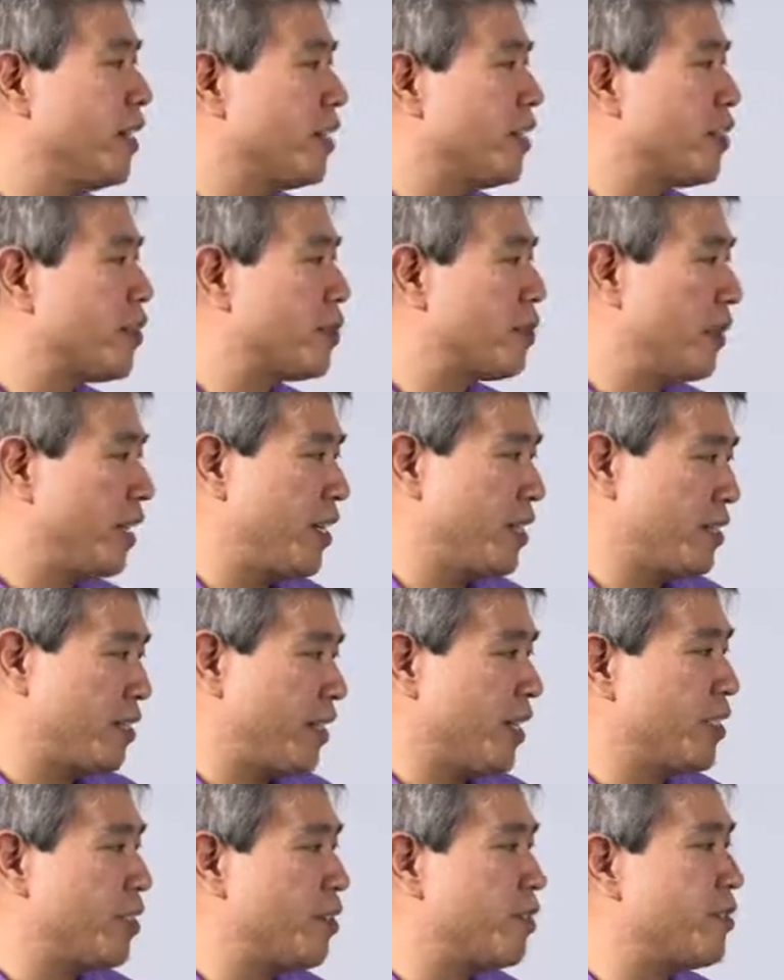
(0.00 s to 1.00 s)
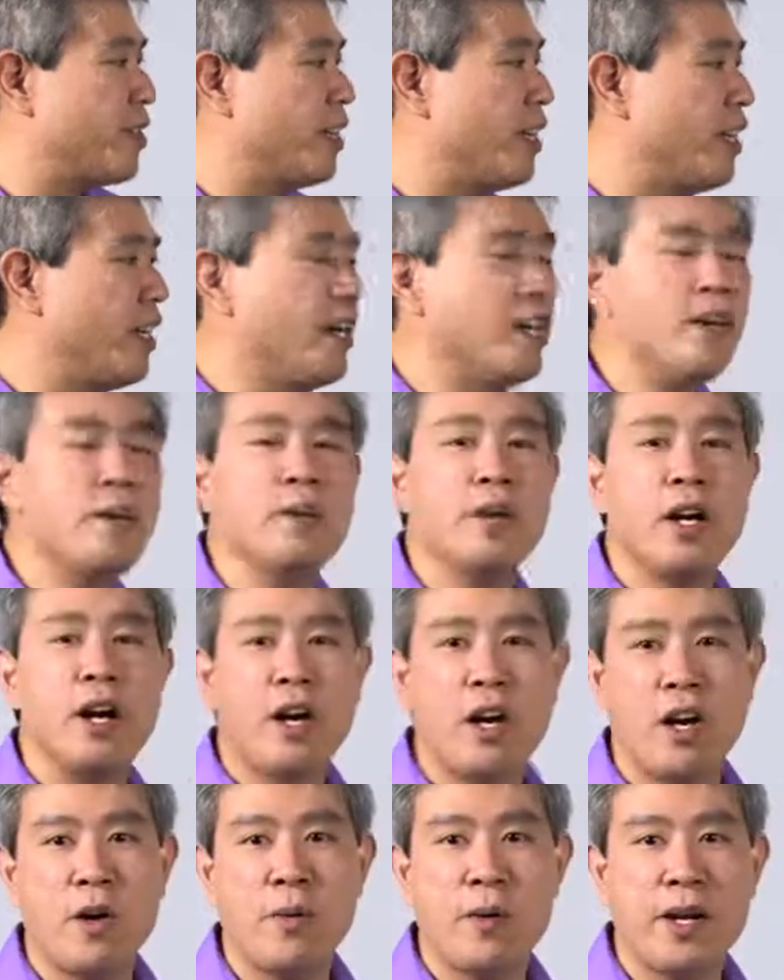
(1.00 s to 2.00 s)
Displays like you see here,
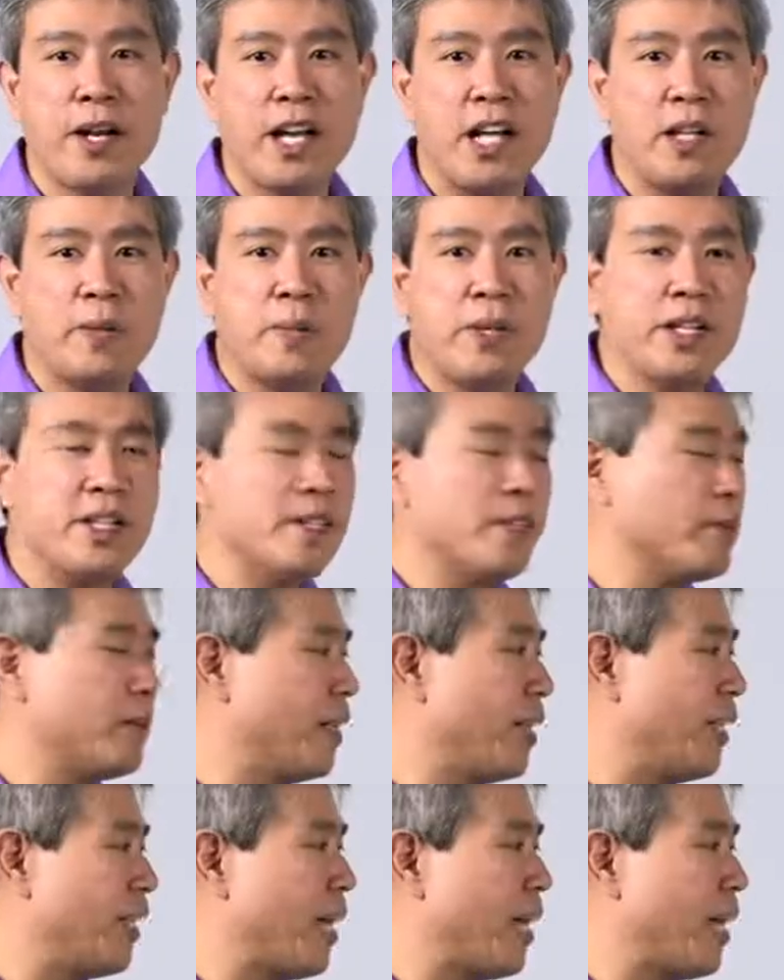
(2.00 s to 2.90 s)
hardware calibrated display,